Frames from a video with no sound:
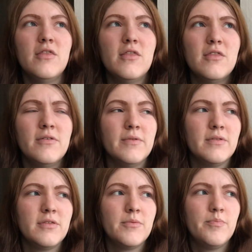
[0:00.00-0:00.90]

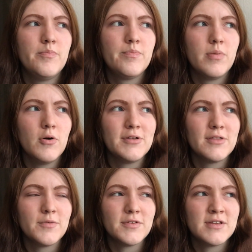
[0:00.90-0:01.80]
the body
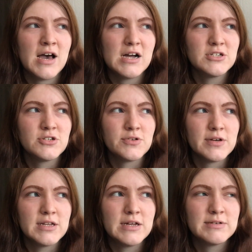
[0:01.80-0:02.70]
that was attached to it,
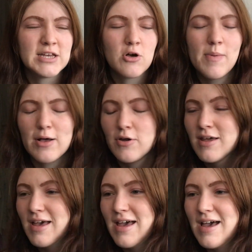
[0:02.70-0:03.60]
and I was like, oh my god.
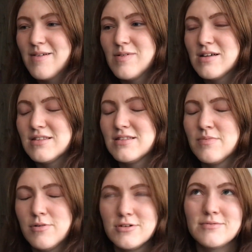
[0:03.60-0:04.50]
But the
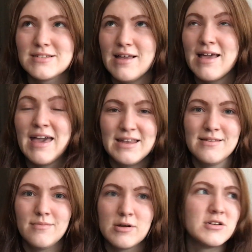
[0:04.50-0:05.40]
body was like
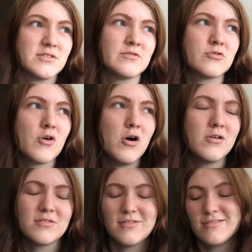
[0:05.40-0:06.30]
hidden because of a
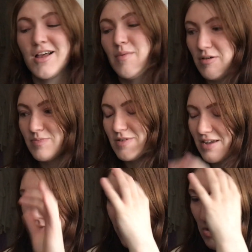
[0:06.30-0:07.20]
rock. This helmet was
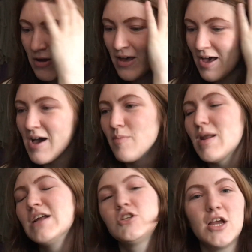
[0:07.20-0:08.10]
beside a rock. But
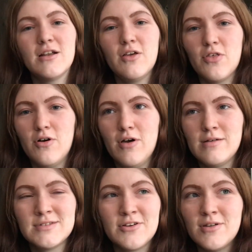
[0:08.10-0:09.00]
I genuinely thought it
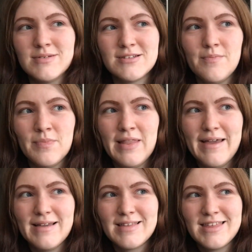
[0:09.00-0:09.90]
was going to be something
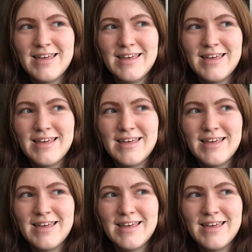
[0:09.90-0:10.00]
like